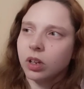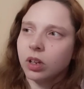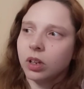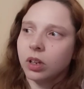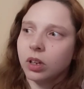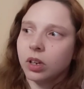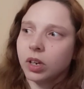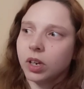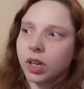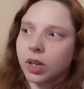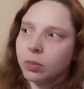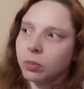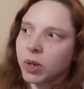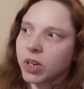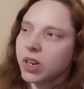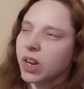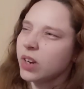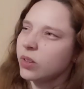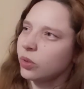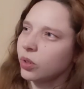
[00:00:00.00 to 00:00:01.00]
And then my
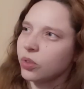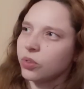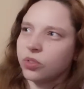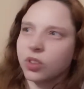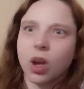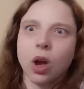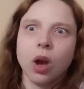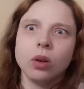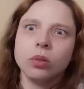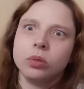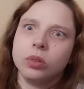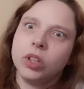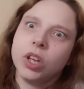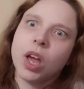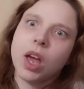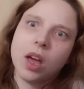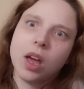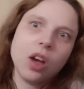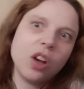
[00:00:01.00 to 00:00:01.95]
dad goes, oh yeah,